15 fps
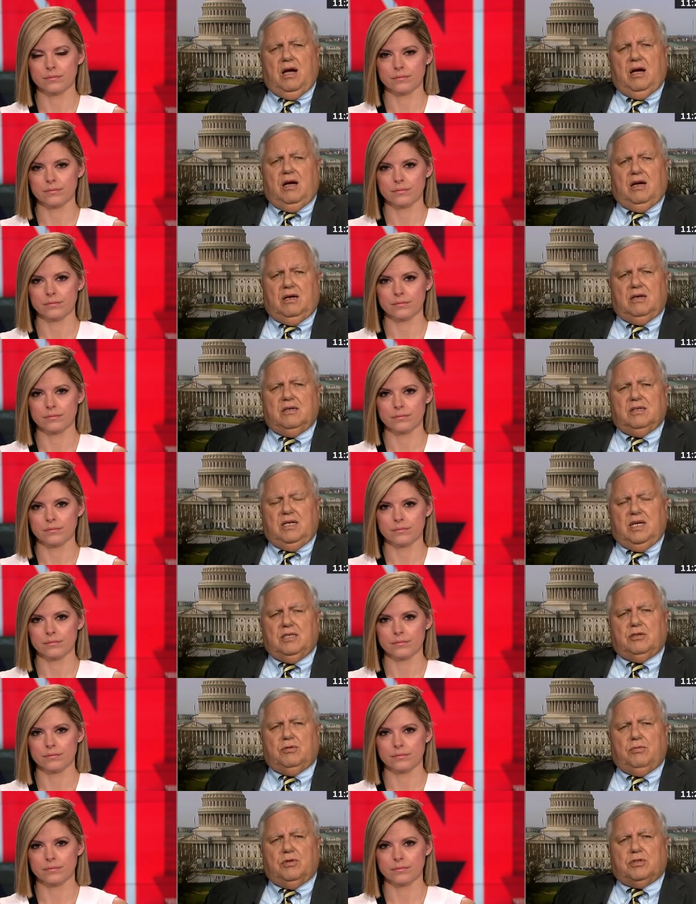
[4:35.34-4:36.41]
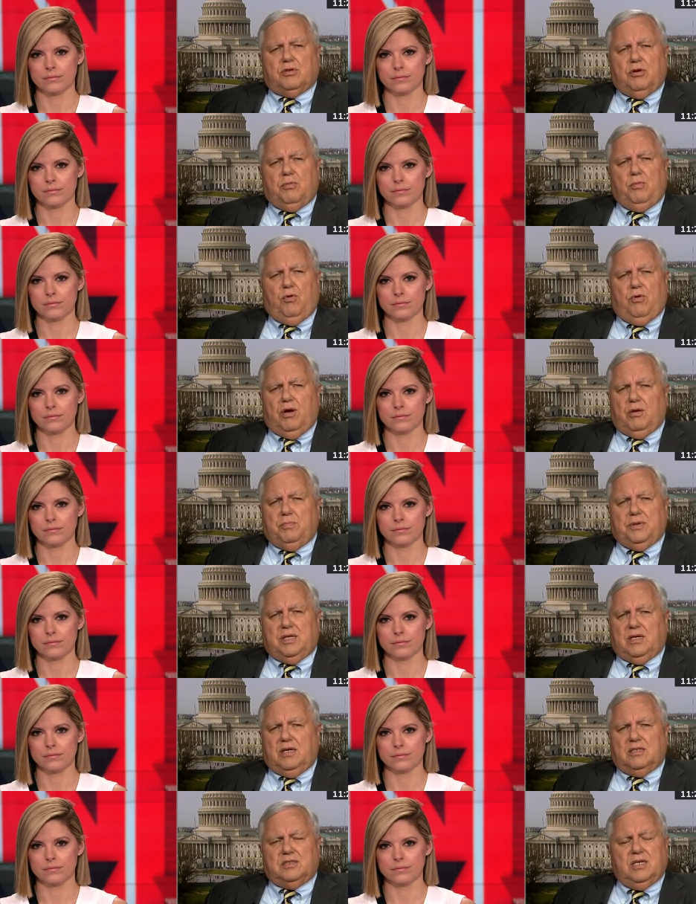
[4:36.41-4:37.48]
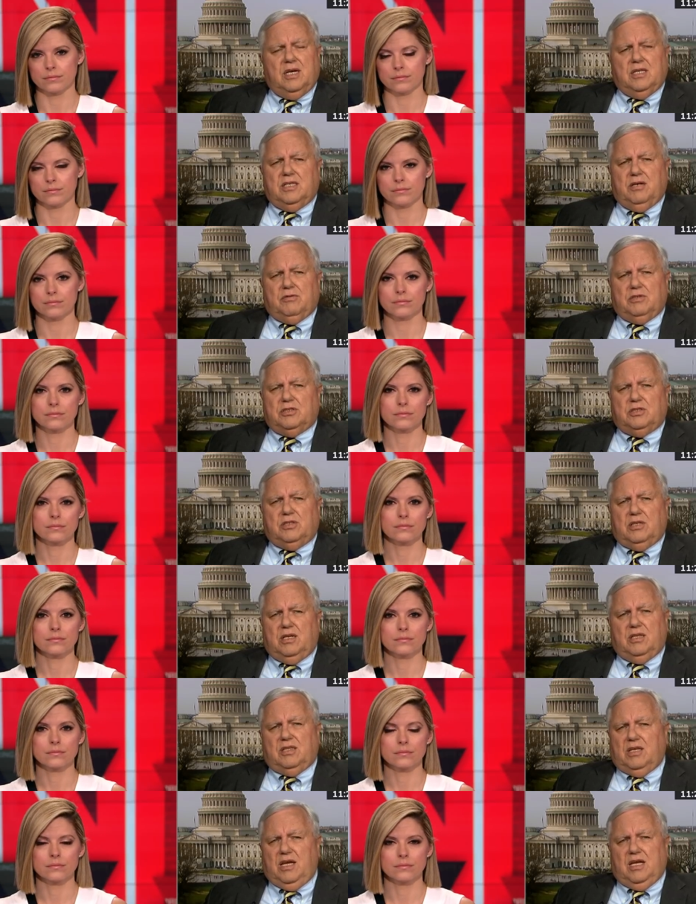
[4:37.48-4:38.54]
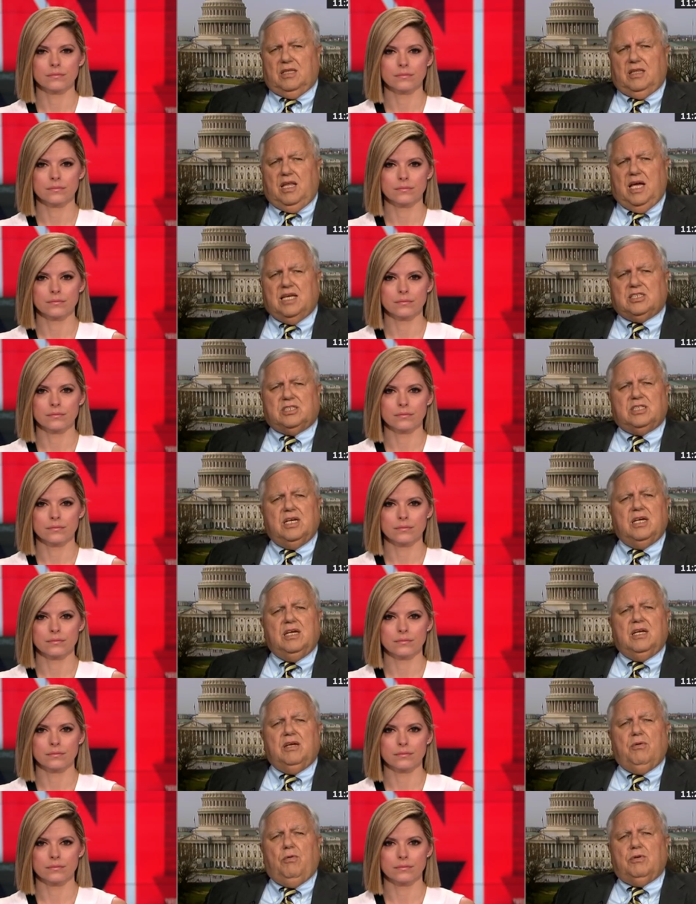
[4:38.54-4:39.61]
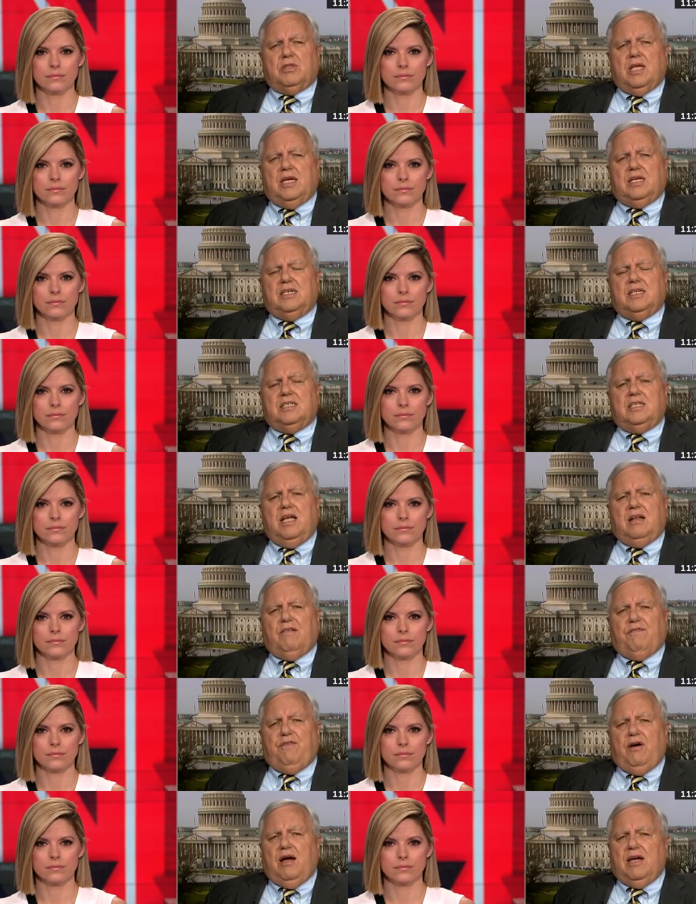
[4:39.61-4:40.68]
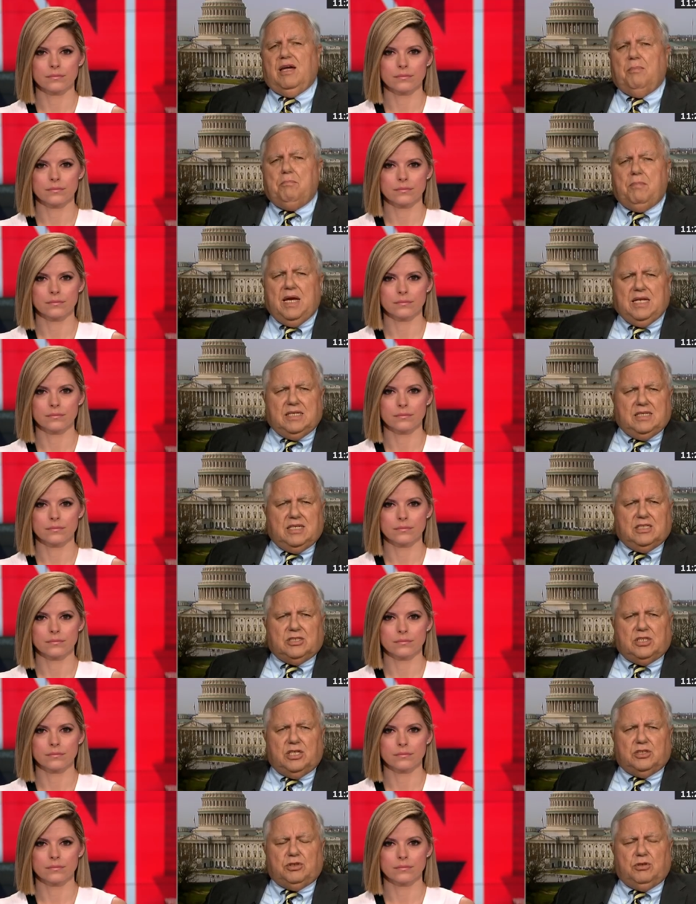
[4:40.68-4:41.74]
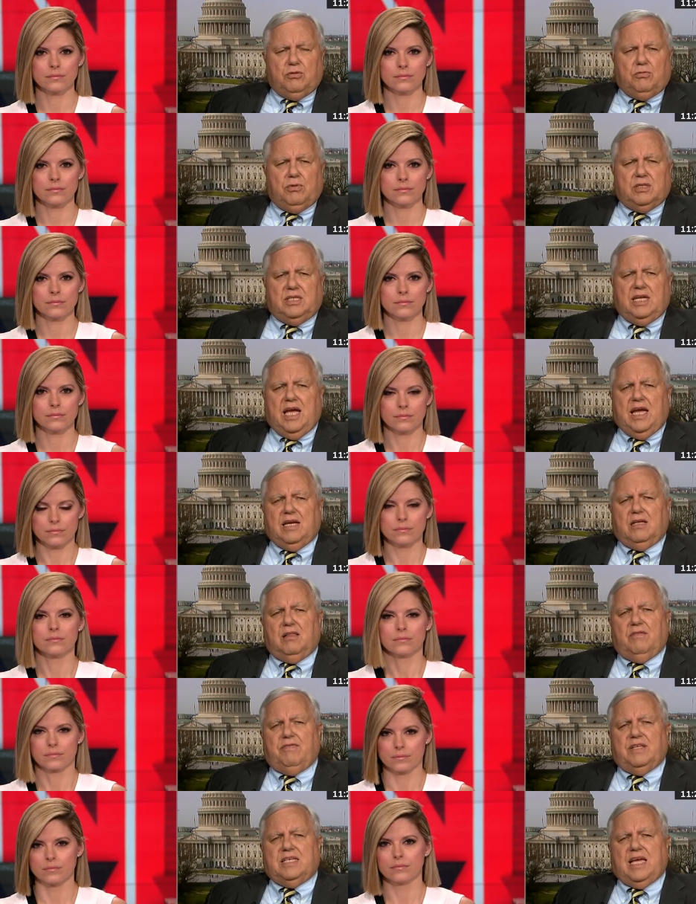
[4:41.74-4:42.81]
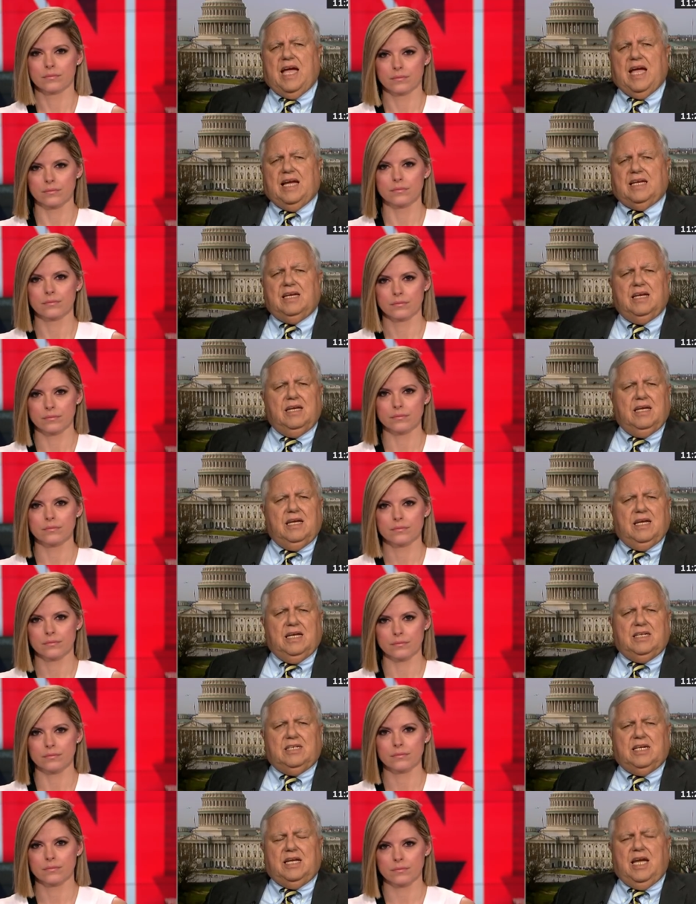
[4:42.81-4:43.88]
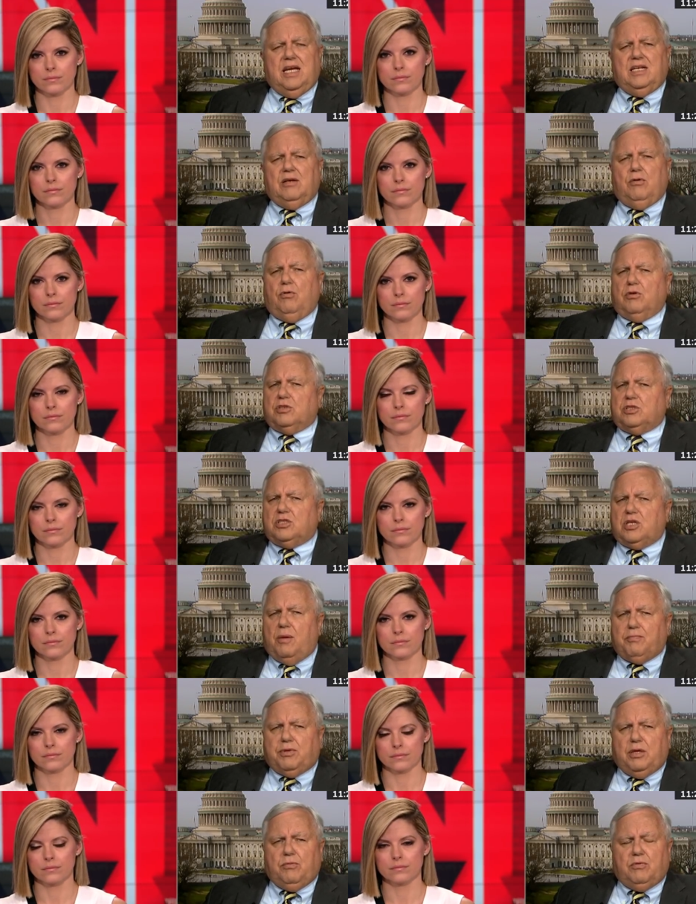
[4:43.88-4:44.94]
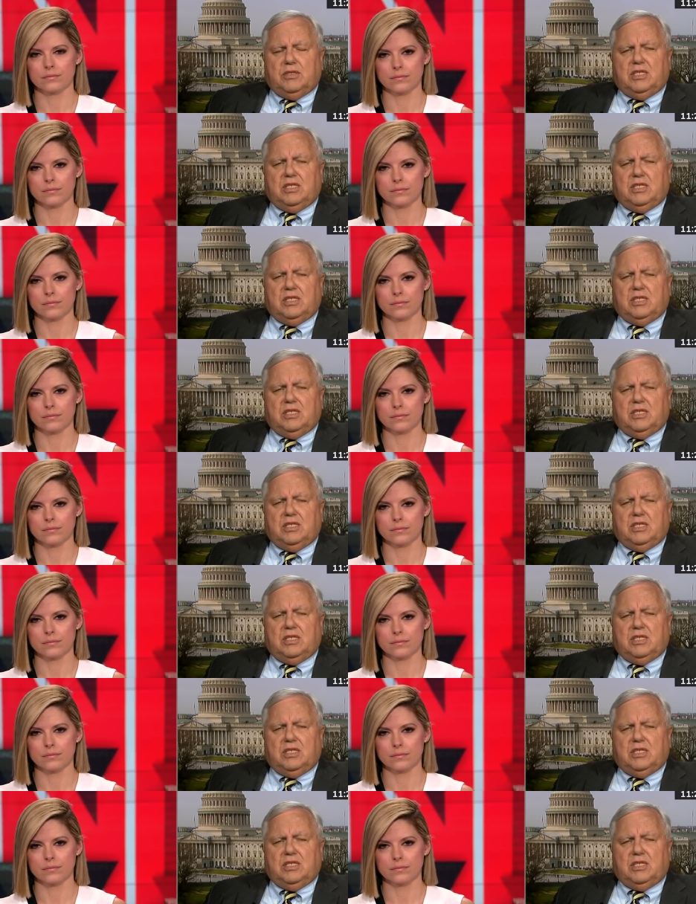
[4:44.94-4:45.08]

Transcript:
Speaker 1: uh, into a turmoil because there is, unless they can identify a maintenance issue with the angle of attack indicator or something